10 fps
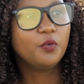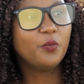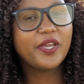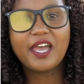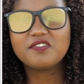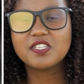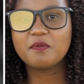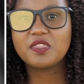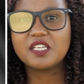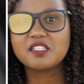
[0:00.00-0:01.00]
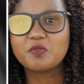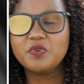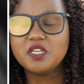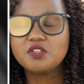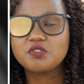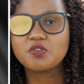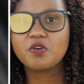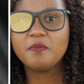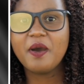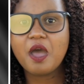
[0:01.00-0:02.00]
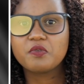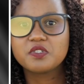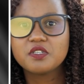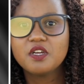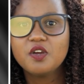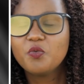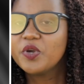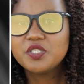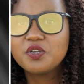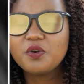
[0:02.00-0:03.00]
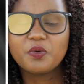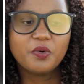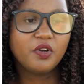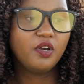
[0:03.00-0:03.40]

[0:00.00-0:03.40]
we have some things that we need to talk about. We do.